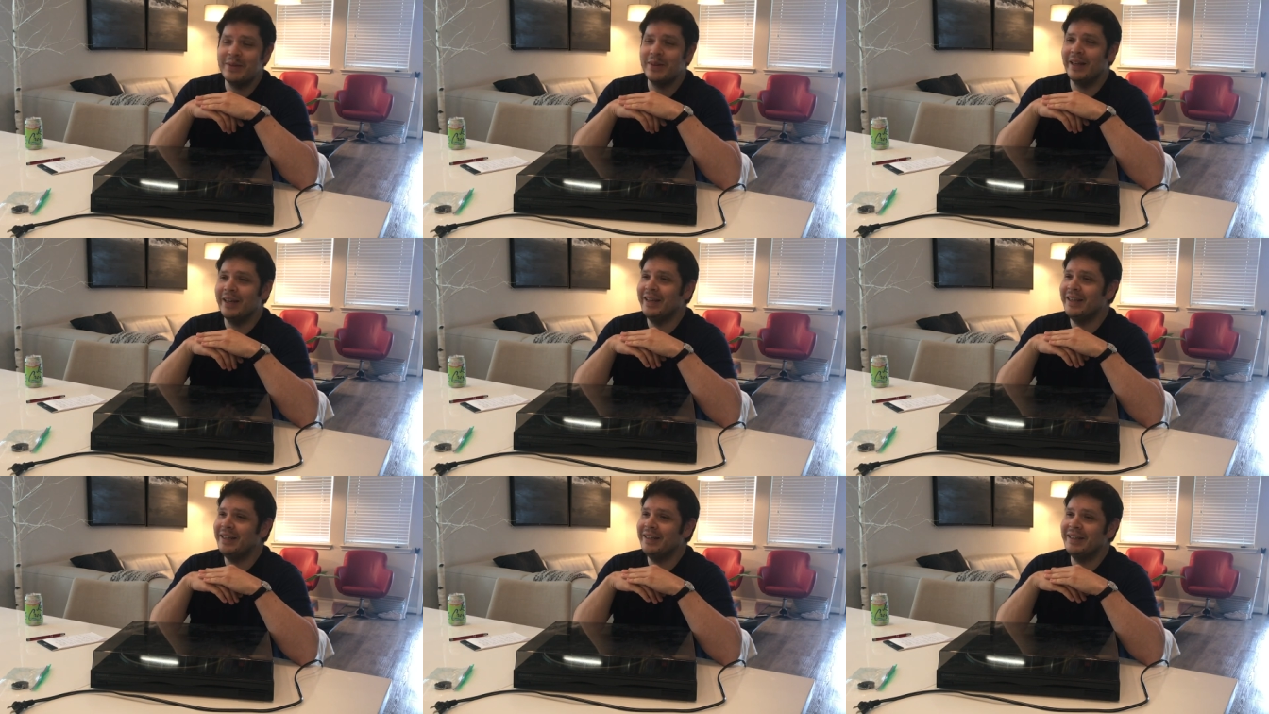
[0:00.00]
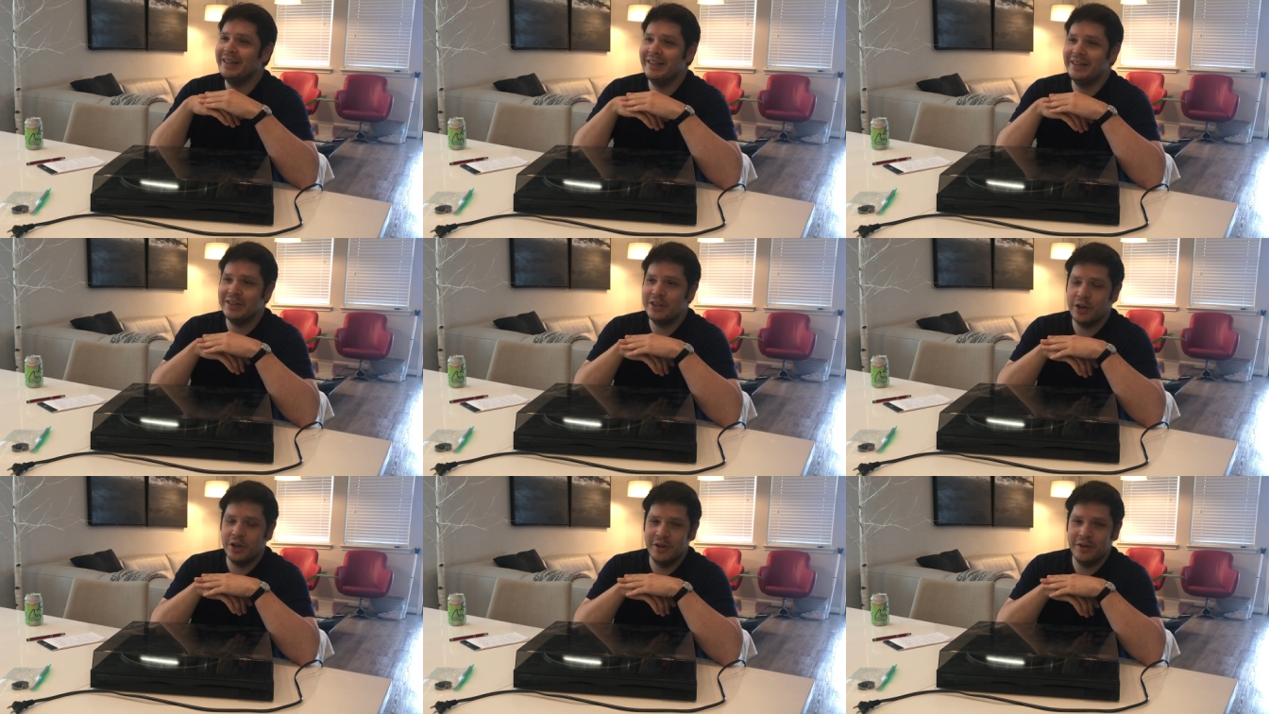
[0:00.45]
Like,
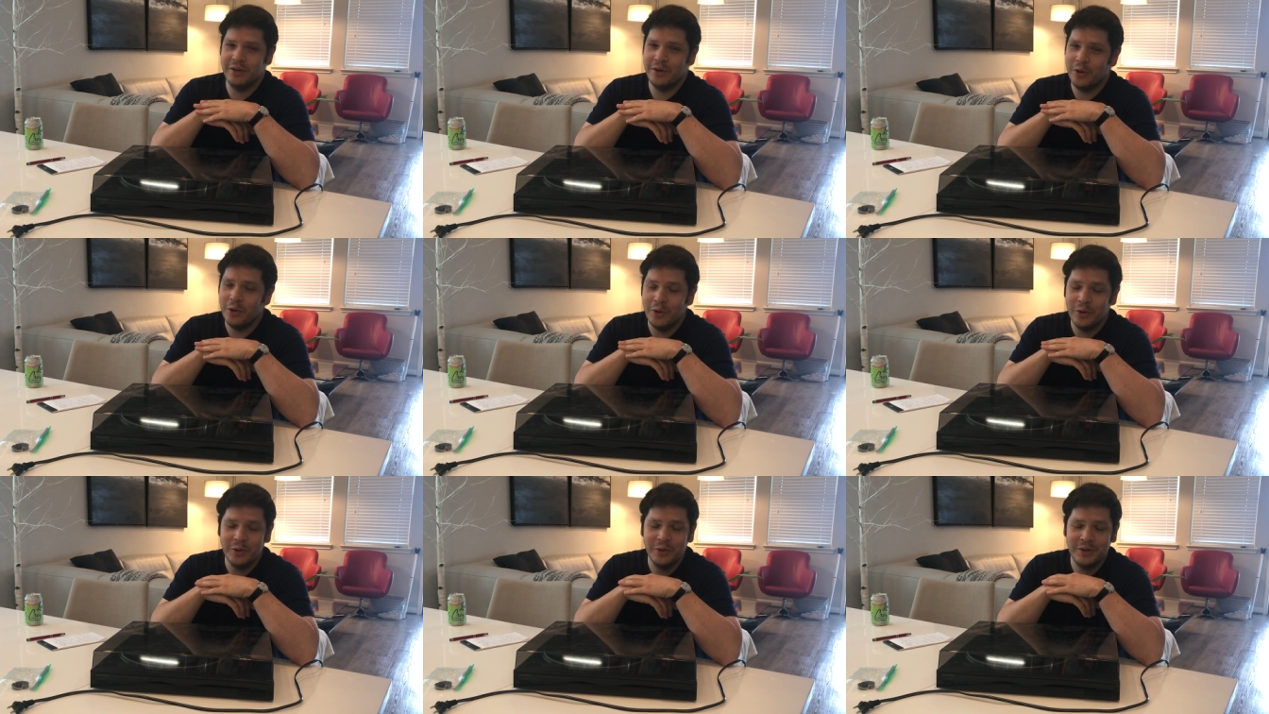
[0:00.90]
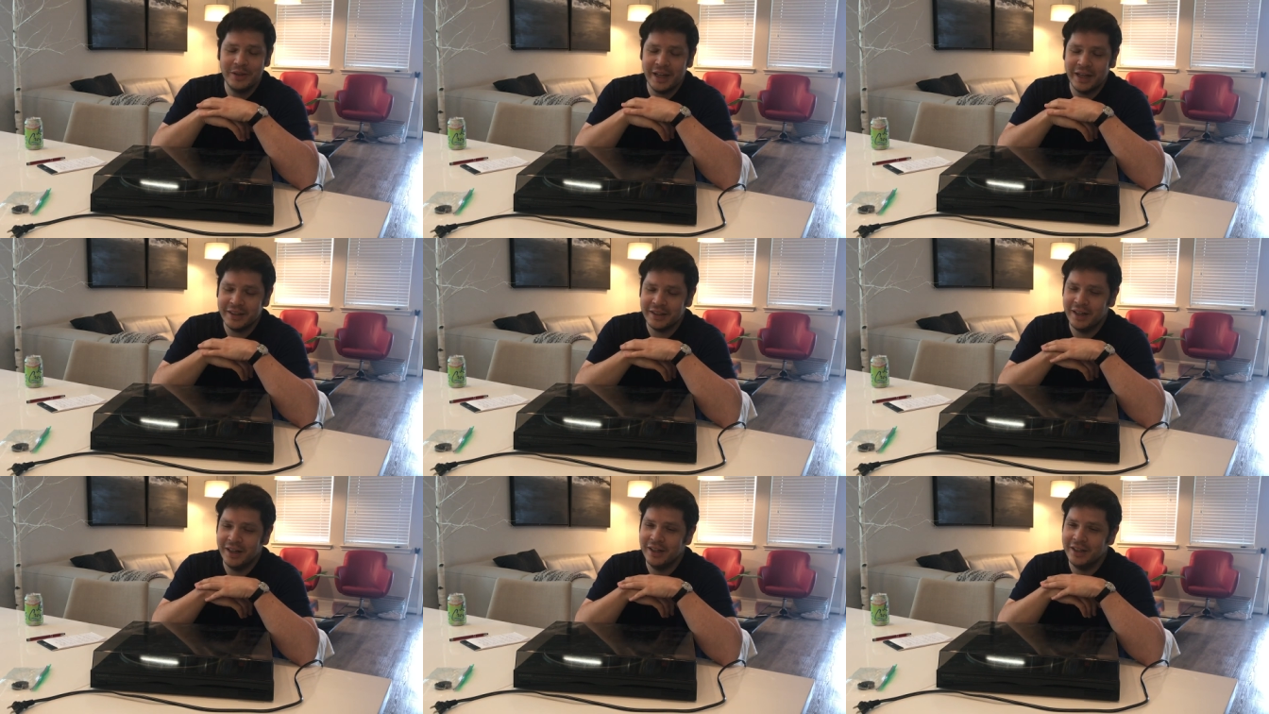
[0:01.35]
it's old
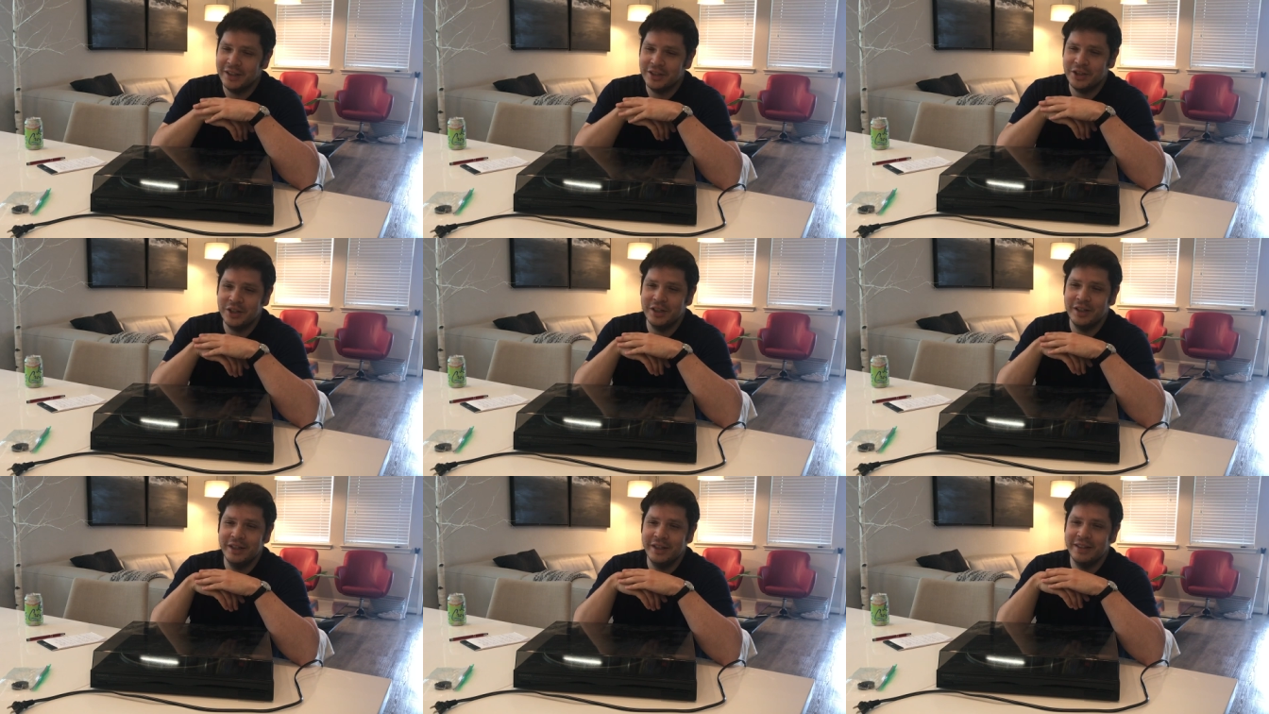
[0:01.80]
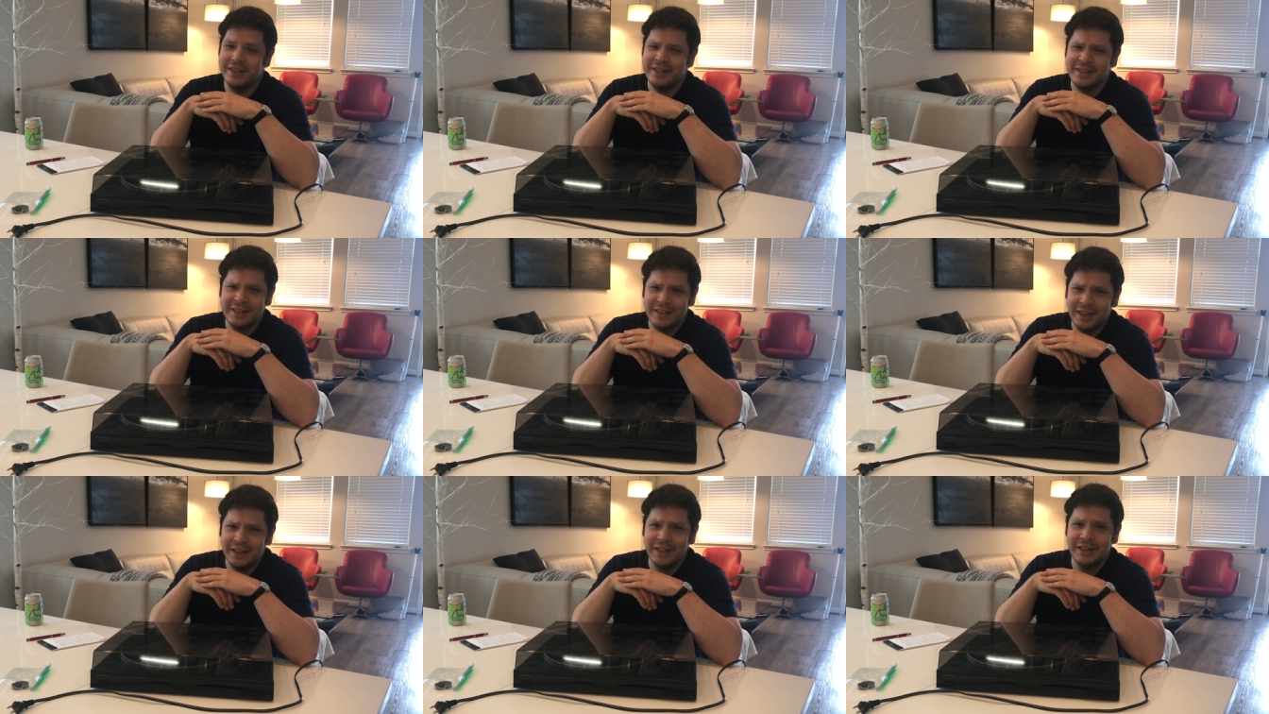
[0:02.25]
technology, it
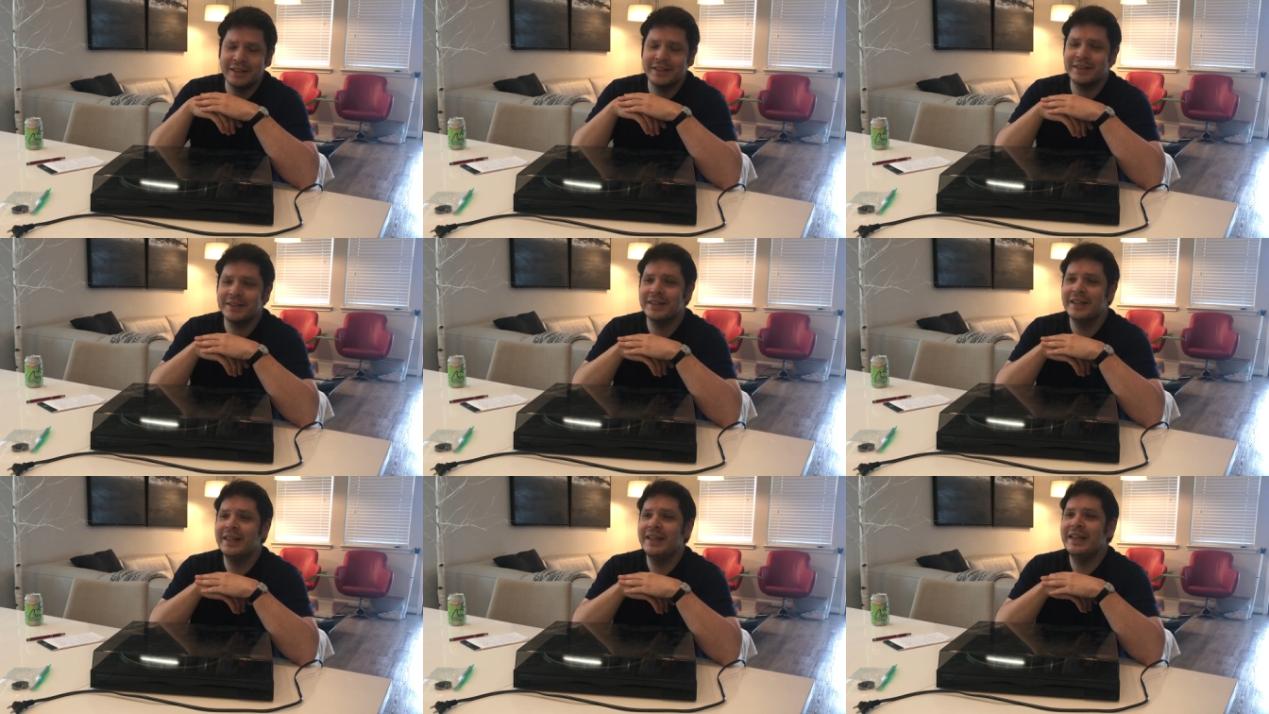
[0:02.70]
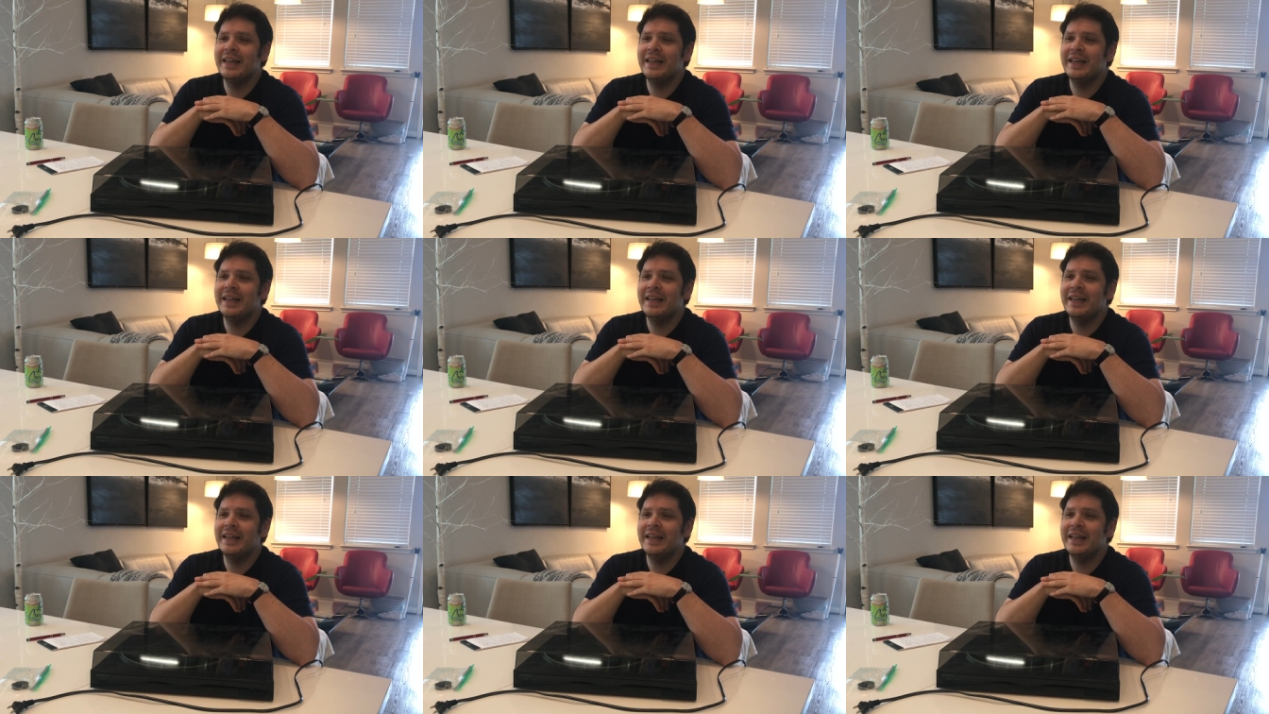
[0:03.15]
sucks.